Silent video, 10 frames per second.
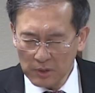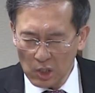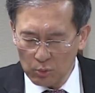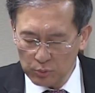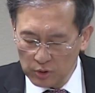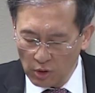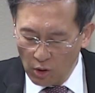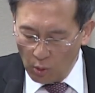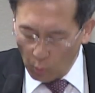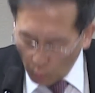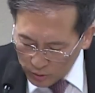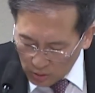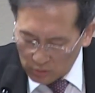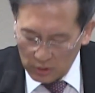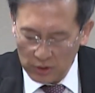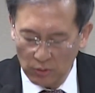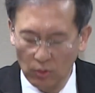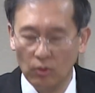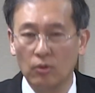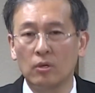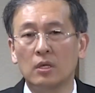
They do not belong to us.